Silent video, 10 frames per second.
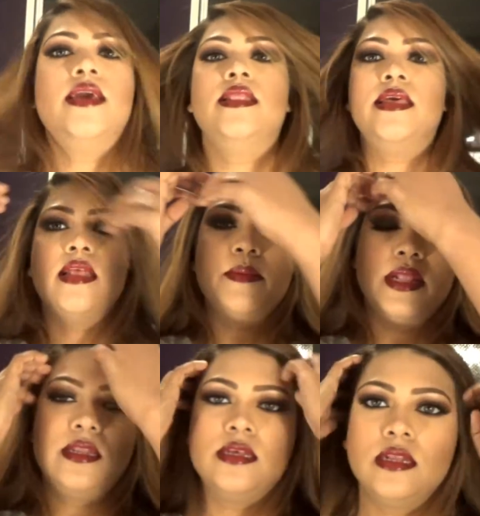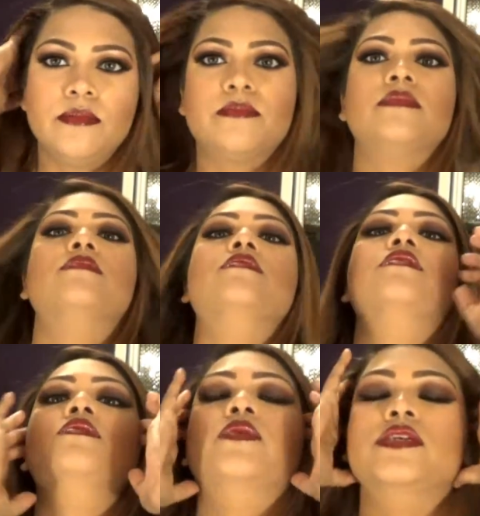Leyla Milani clip,
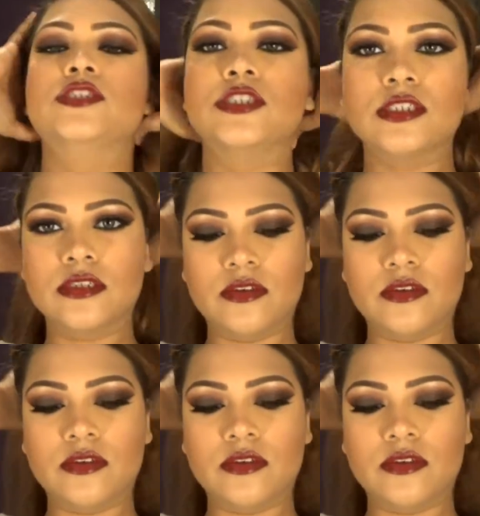which